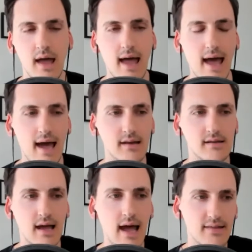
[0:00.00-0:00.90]

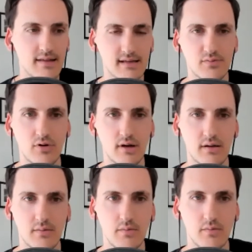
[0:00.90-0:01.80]
And at this
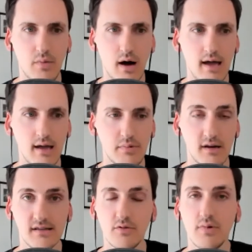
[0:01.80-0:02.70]
point, my
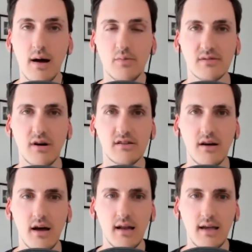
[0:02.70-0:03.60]
personal brand was much
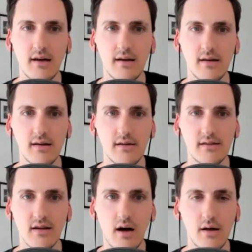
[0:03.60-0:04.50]
earlier.
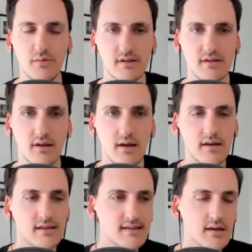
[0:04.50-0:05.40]
So I was
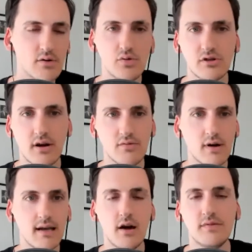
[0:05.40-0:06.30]
still trying to
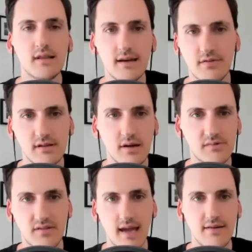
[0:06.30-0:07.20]
really over deliver in
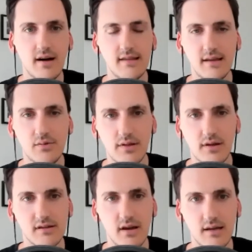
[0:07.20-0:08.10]
terms of the effort I did with
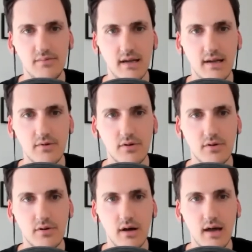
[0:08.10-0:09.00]
those early
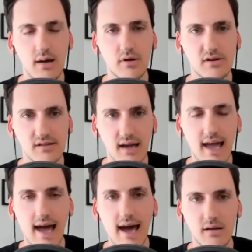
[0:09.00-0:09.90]
people, because I
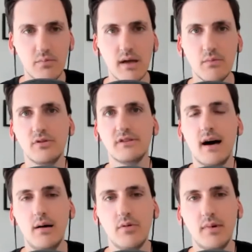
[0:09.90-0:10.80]
had a bit more
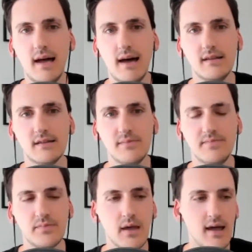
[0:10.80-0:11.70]
time on my hands.
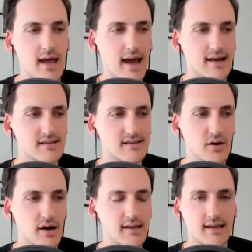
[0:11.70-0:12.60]
And
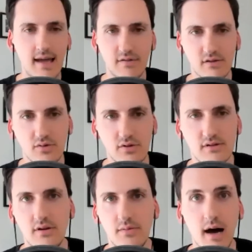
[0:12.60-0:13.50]
so I gave a talk
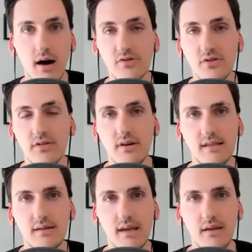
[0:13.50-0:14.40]
to about one hundred
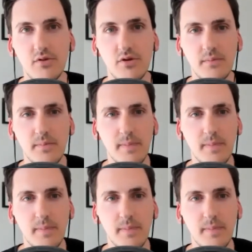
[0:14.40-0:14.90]
thirty people.